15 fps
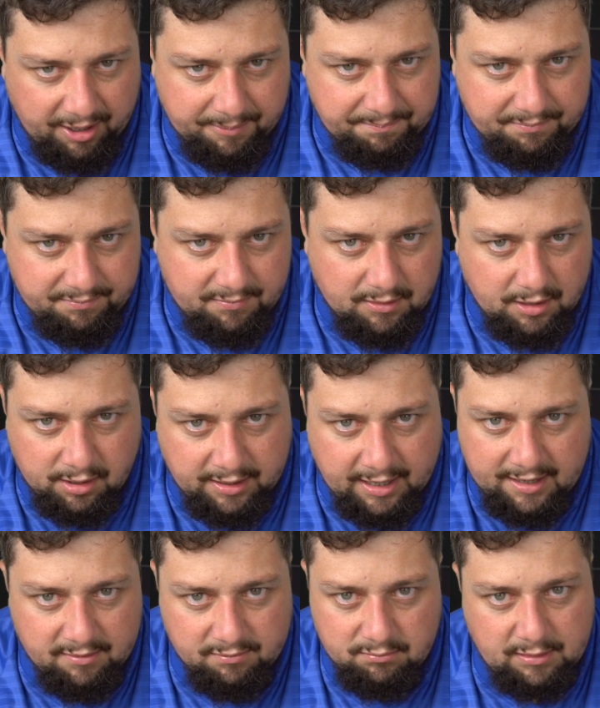it.
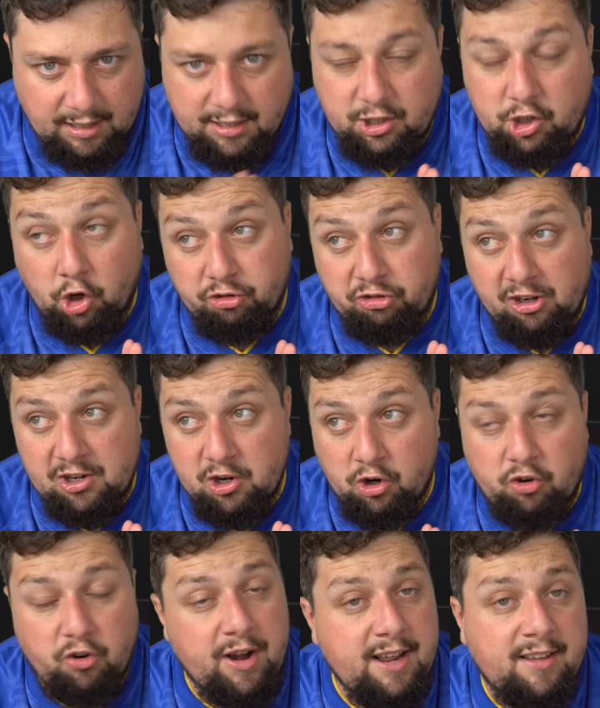Okay? That God did not
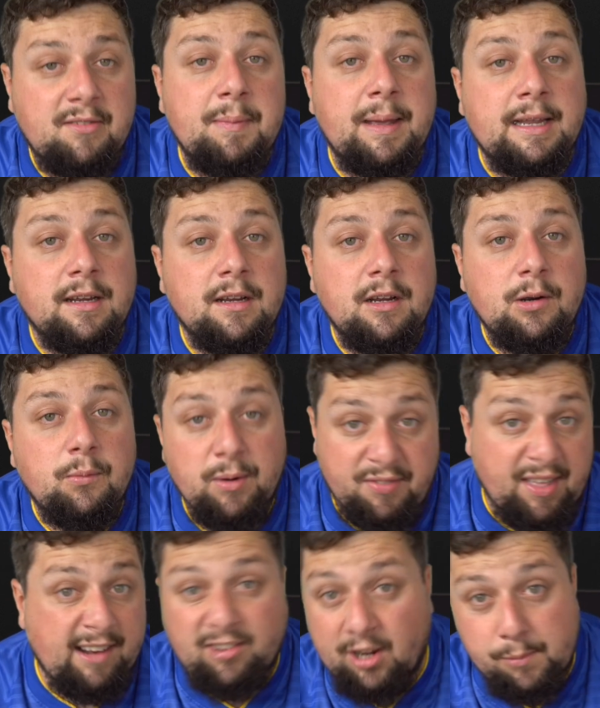grace me with
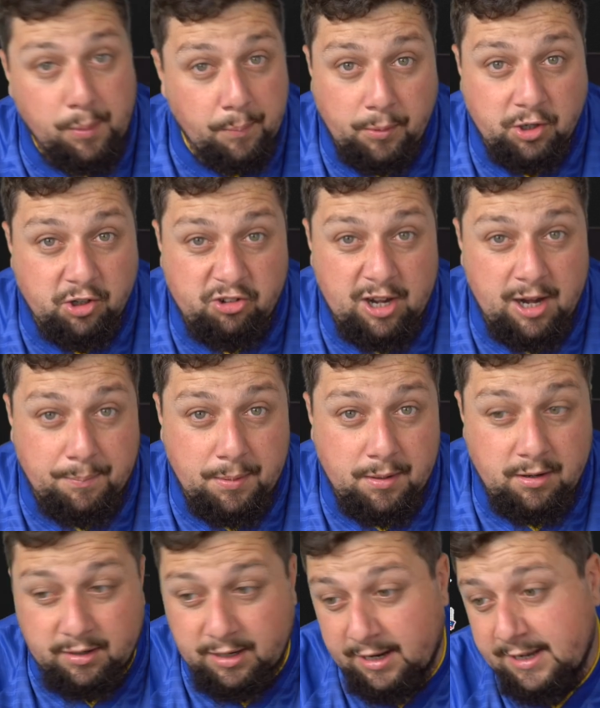that type of body shape.
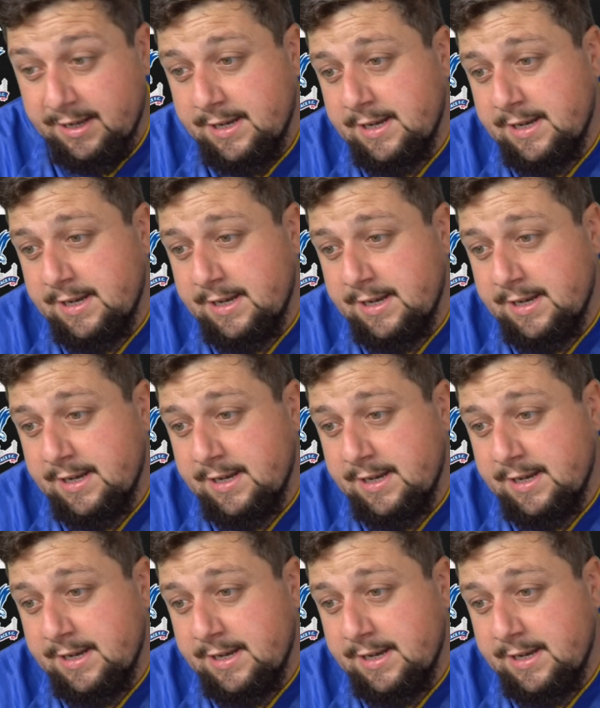Okay?